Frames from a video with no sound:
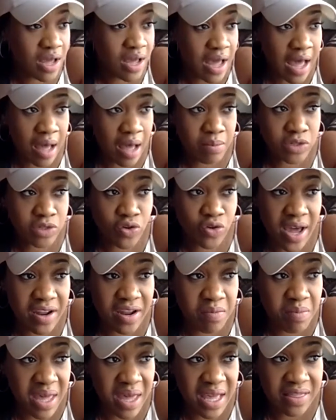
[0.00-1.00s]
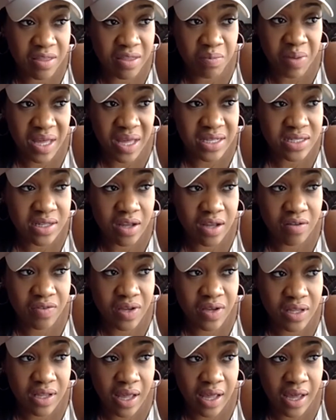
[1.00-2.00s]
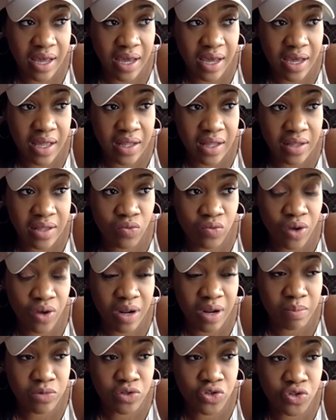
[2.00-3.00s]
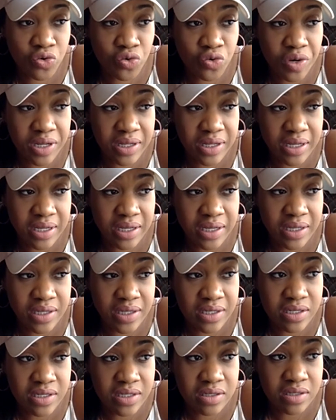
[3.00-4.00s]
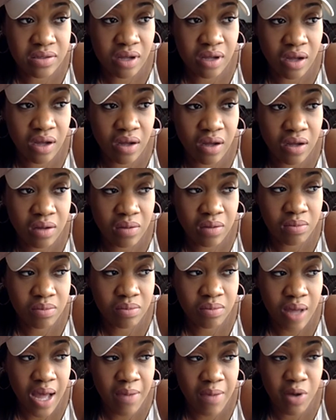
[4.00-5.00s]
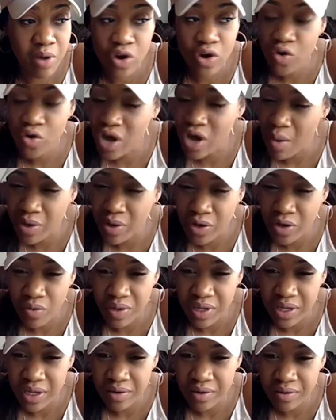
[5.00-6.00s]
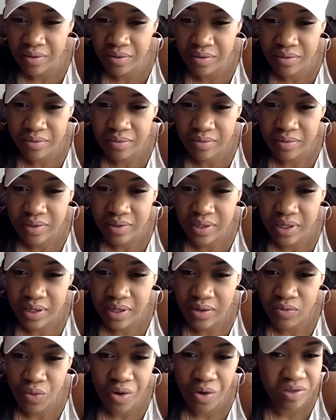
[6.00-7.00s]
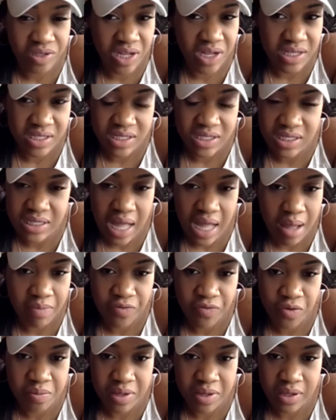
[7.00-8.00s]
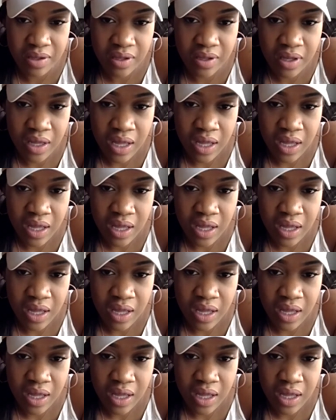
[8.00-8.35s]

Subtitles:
I'm trying to make the best of it. And what I'm doing is I'm a go-getter. Work doesn't stop for me.